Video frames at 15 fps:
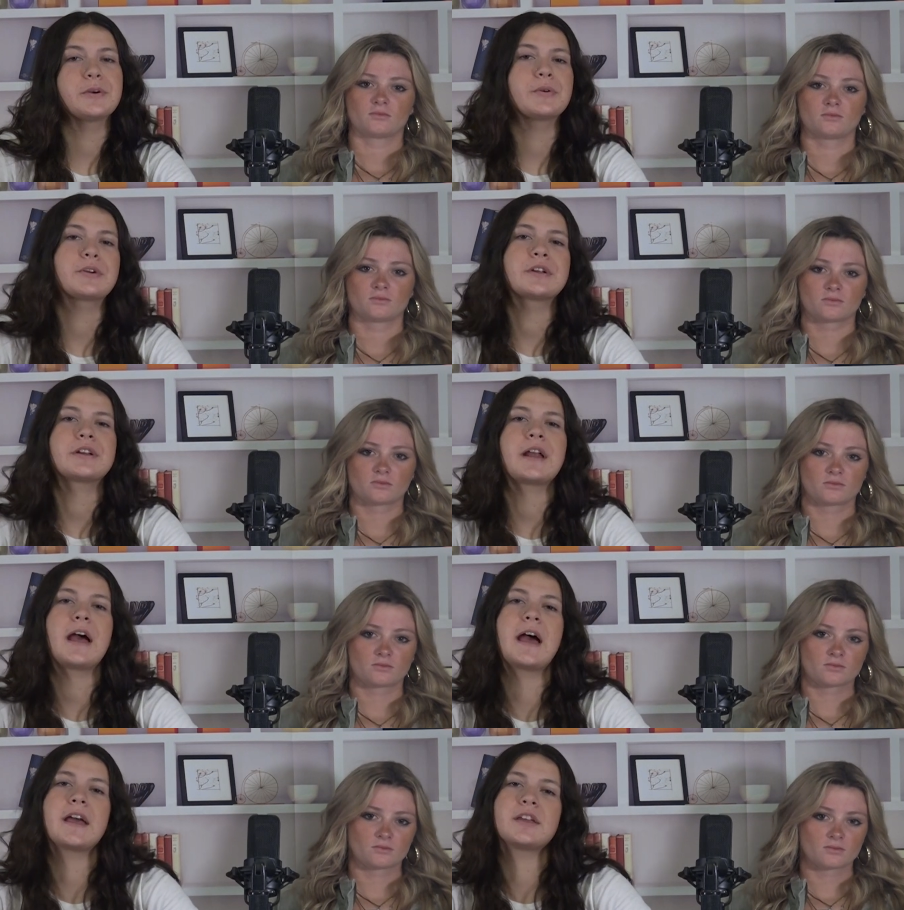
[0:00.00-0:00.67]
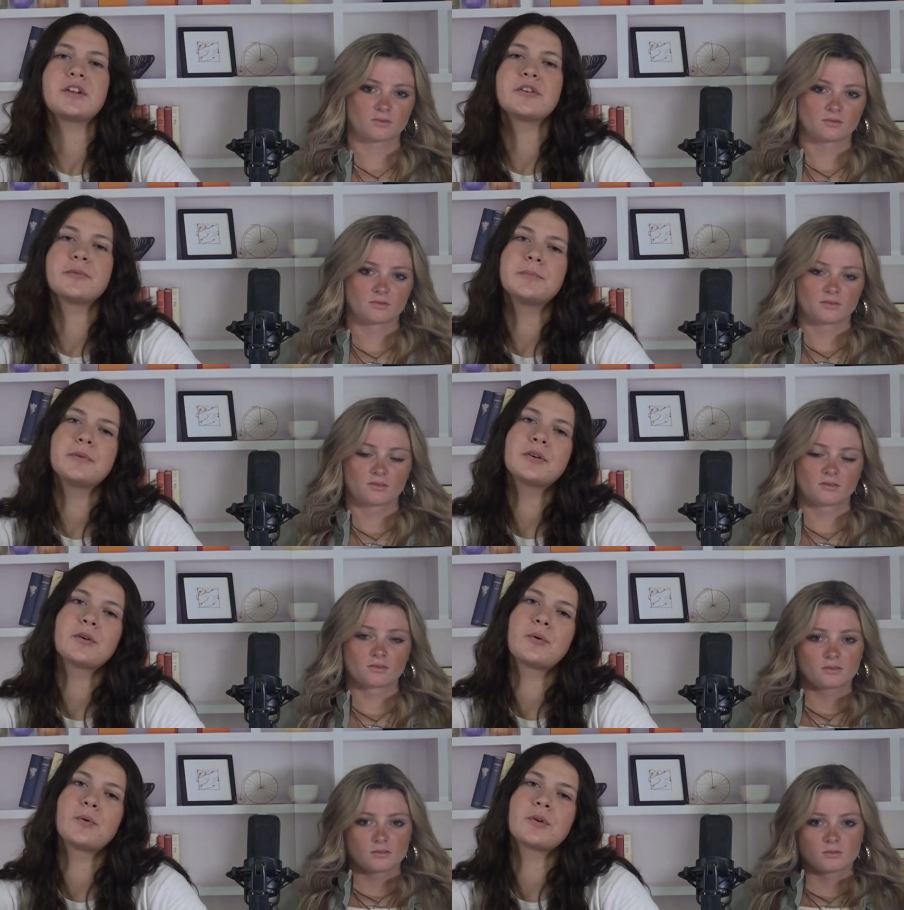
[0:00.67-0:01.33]
Speaker 1: ordered at
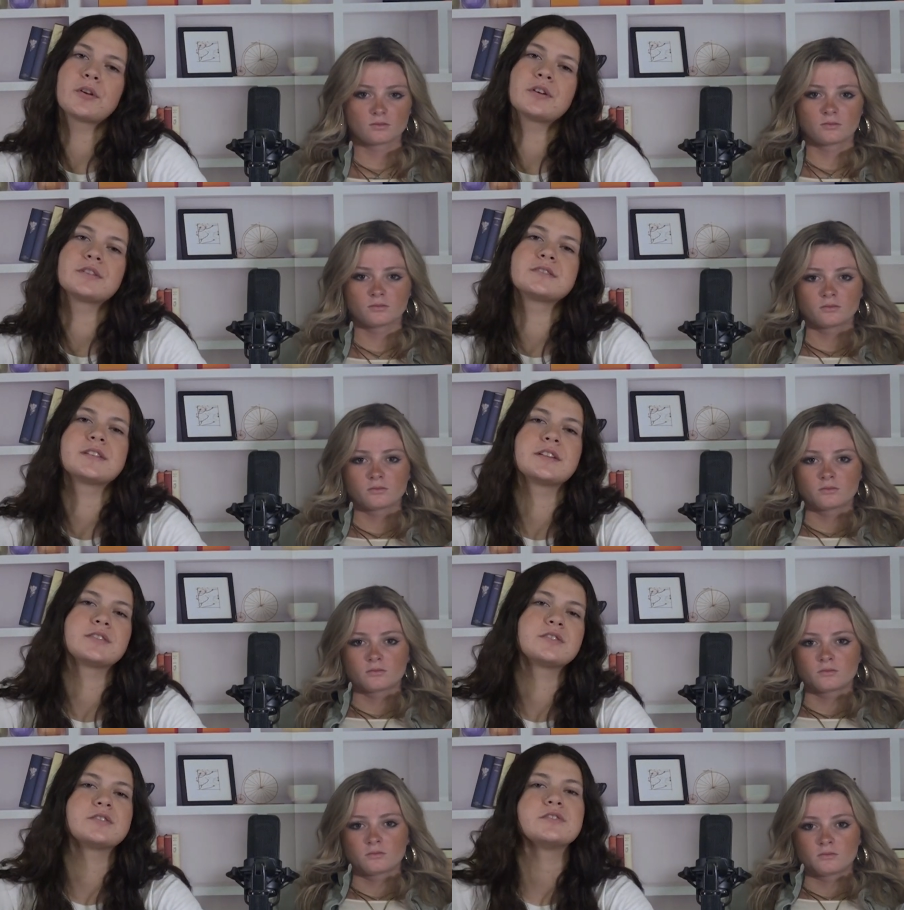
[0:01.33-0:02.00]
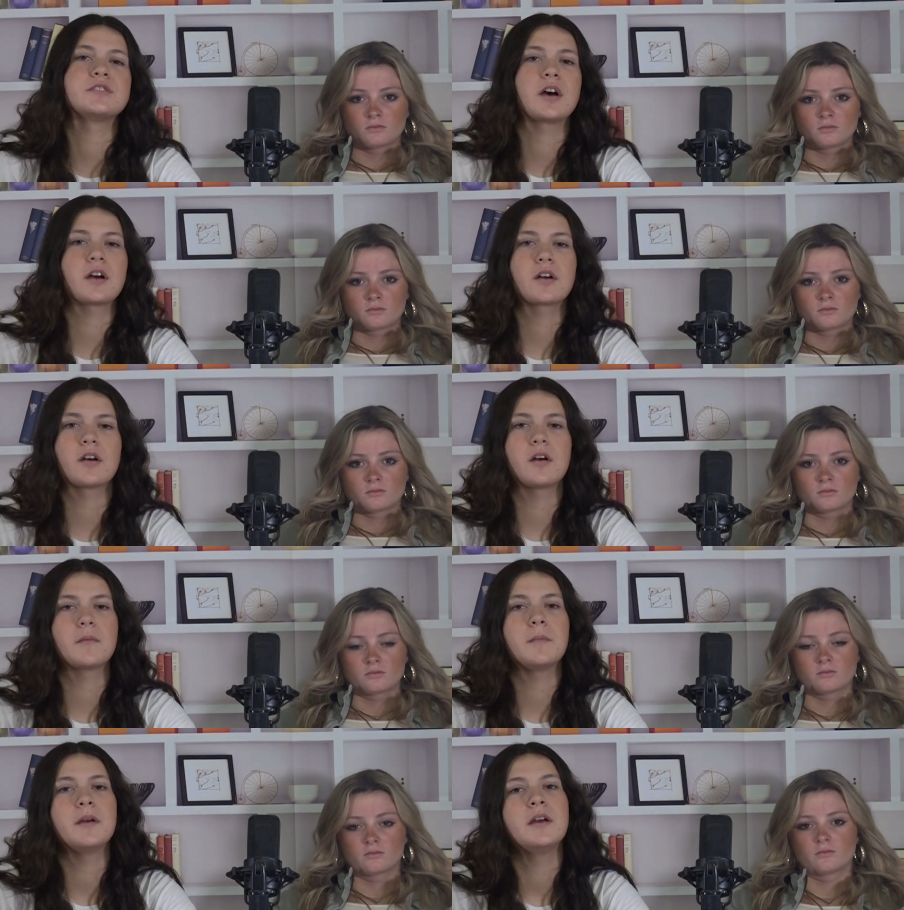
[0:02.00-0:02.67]

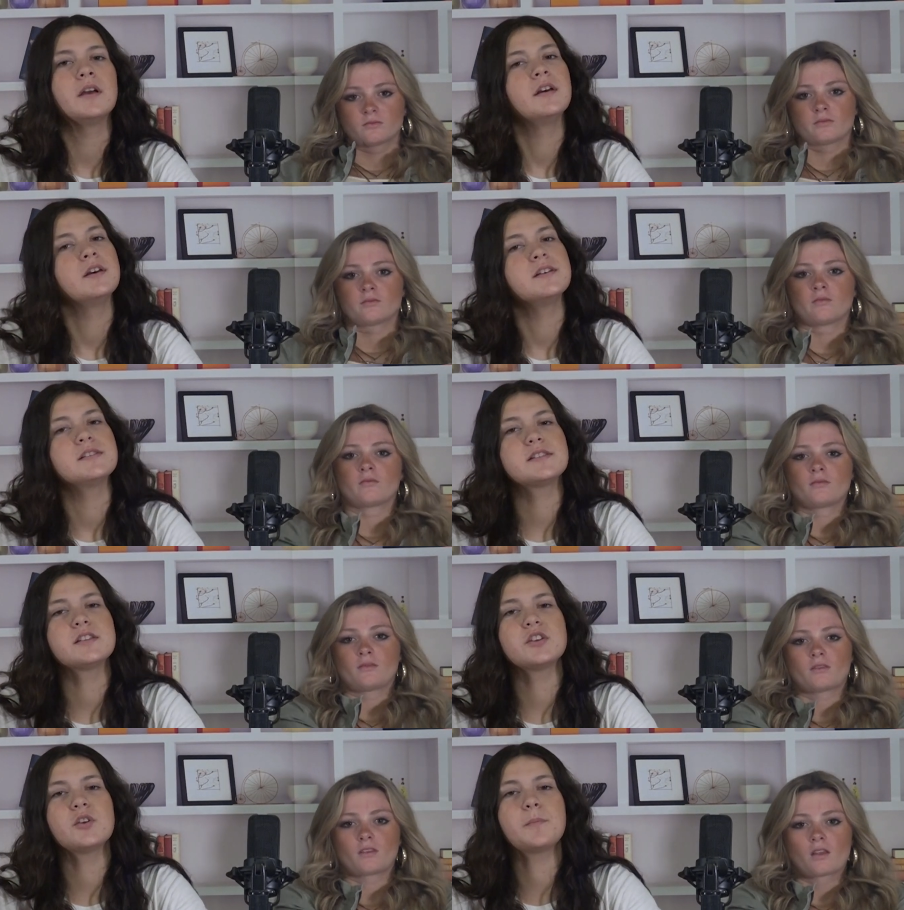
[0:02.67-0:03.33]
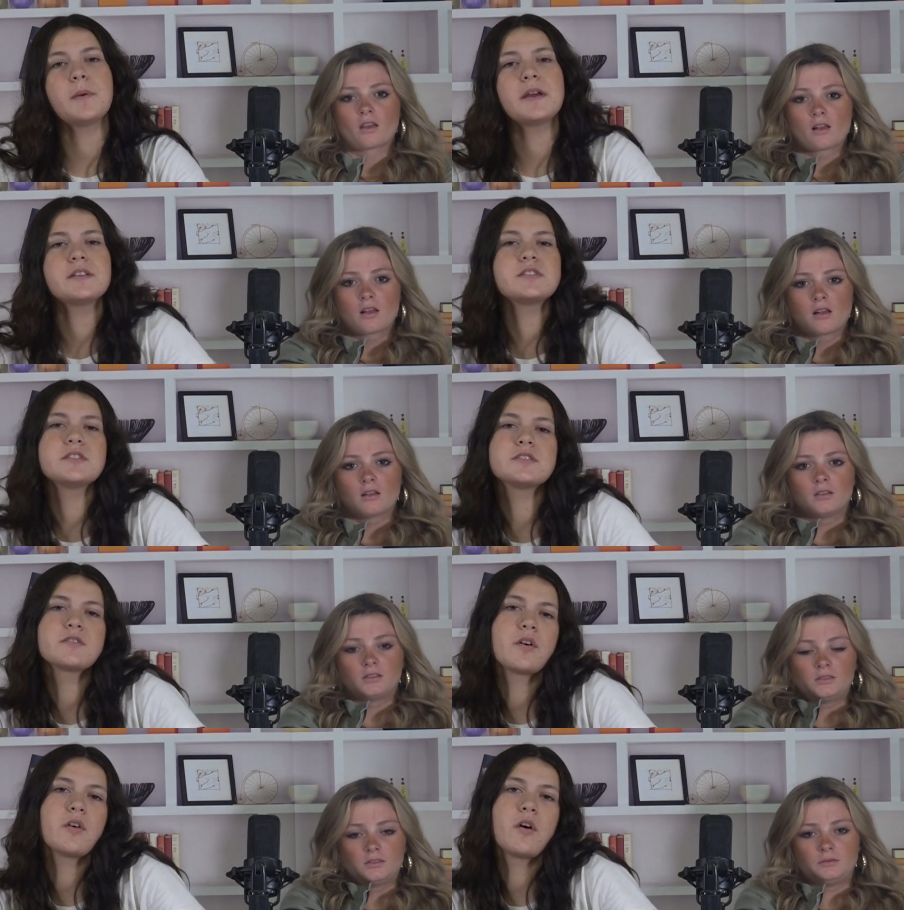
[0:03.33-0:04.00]
yearbookordercenter.com. Senior
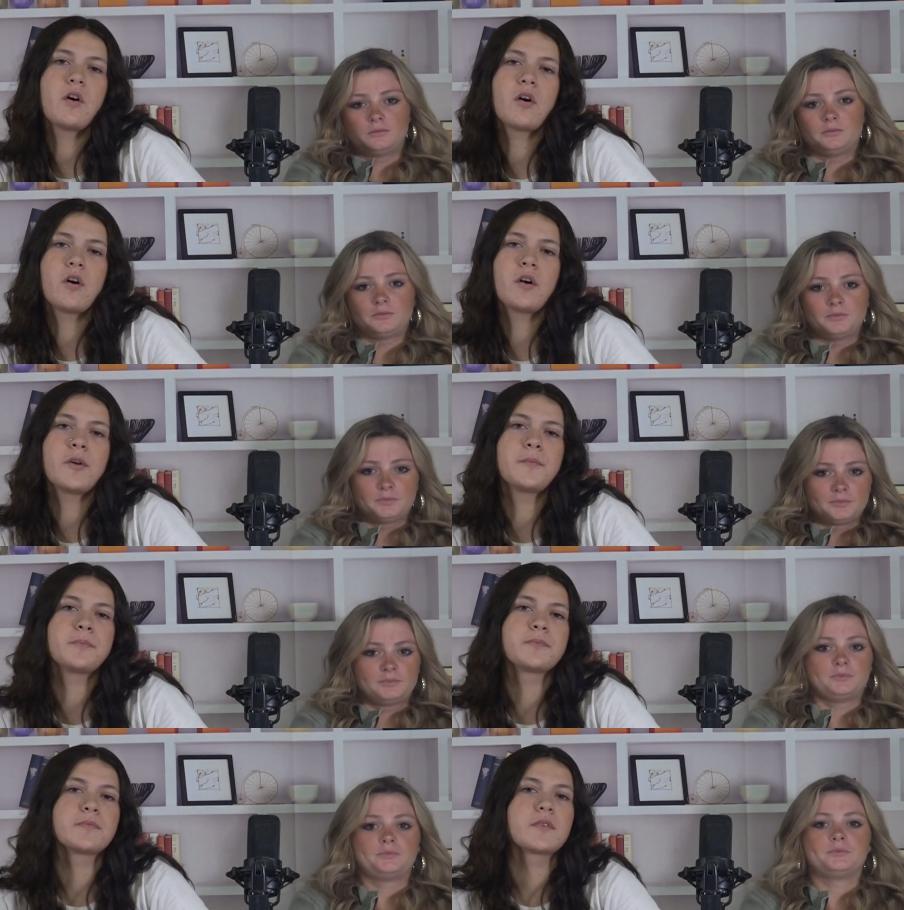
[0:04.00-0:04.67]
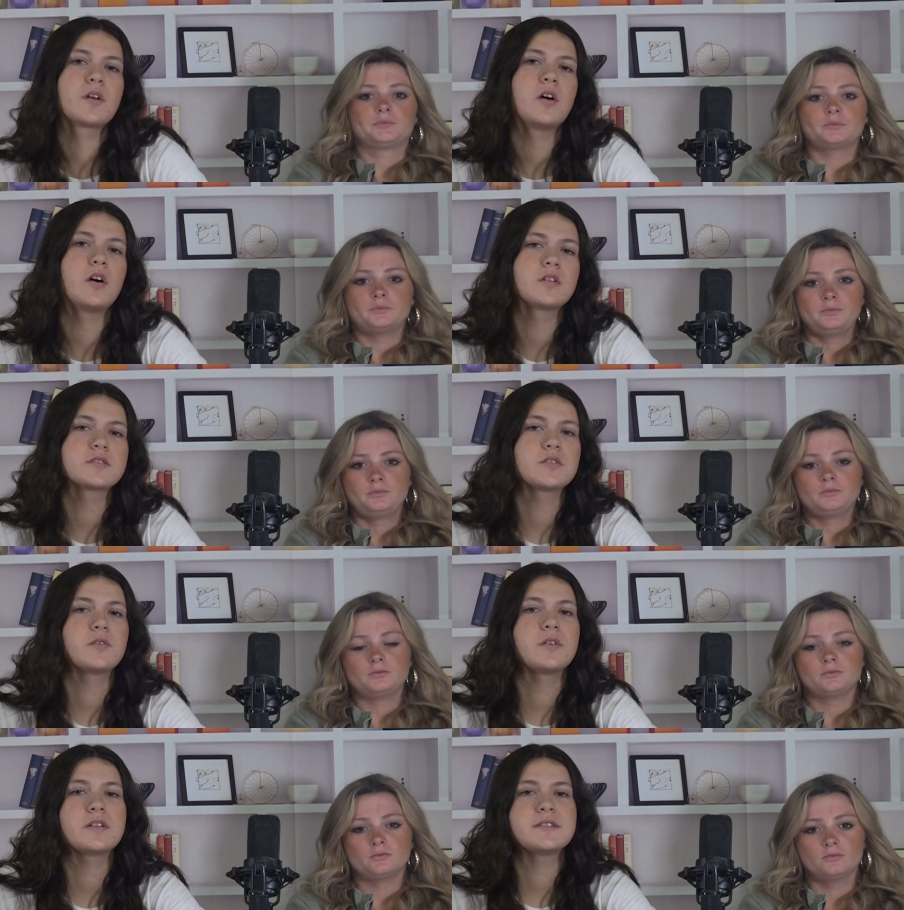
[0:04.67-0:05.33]
pages are
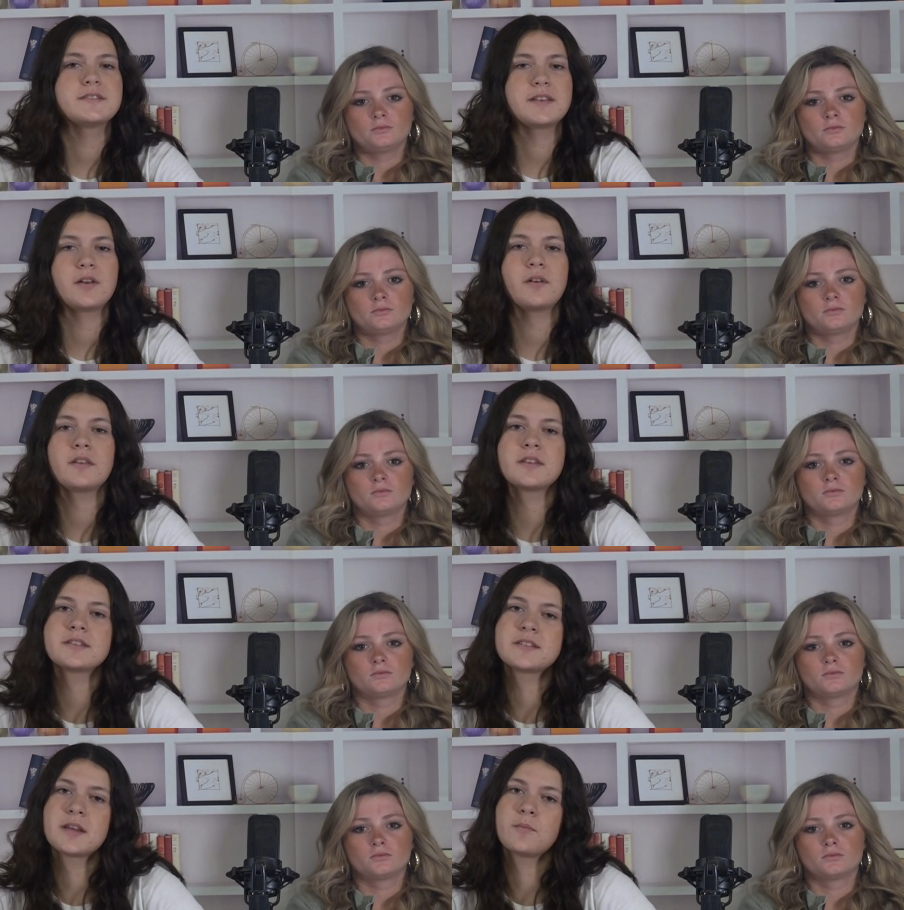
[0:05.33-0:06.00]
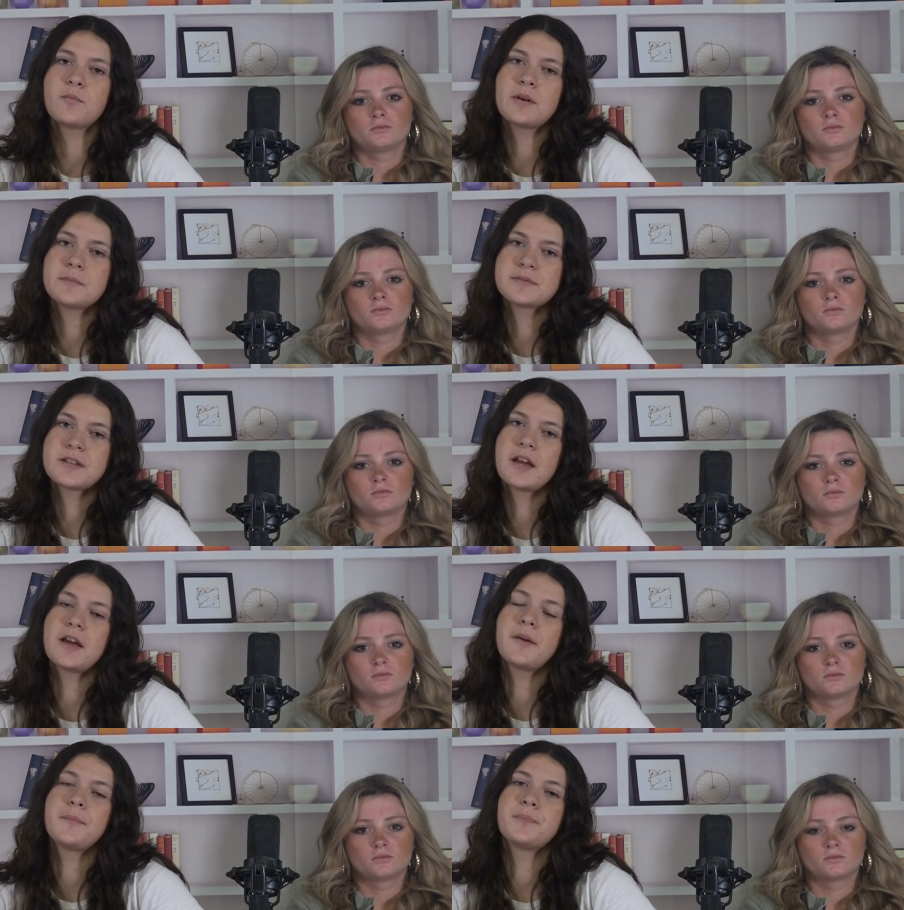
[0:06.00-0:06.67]
also on sale on the same
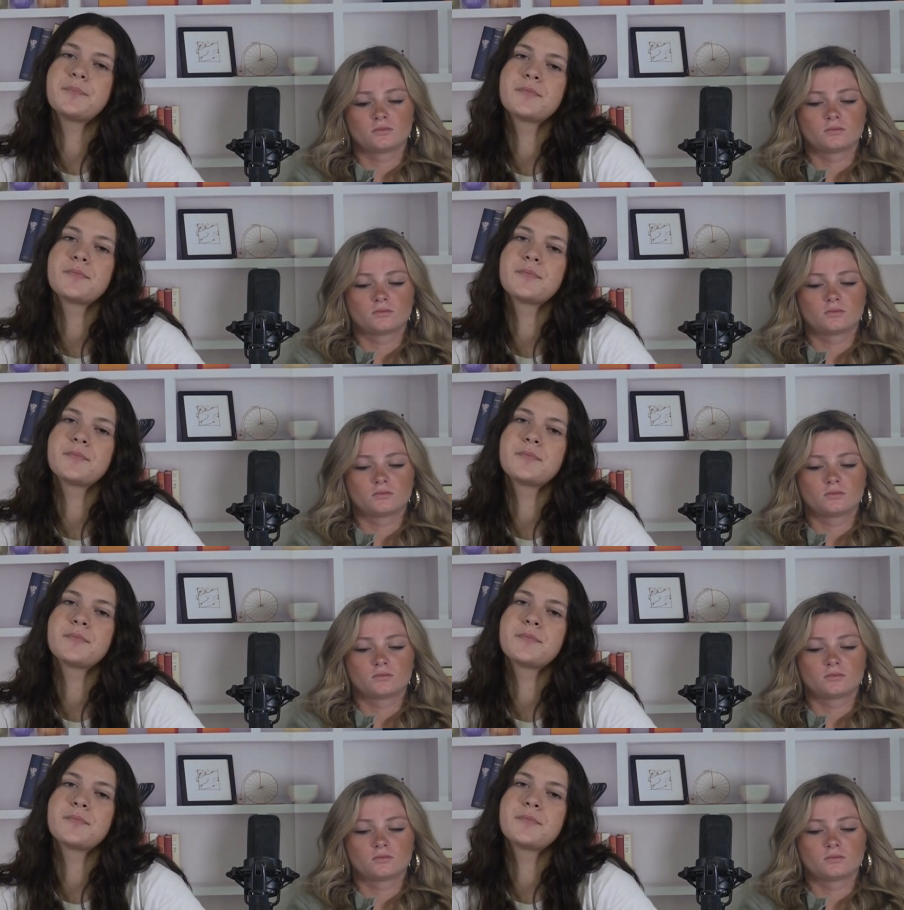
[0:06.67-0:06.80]
website.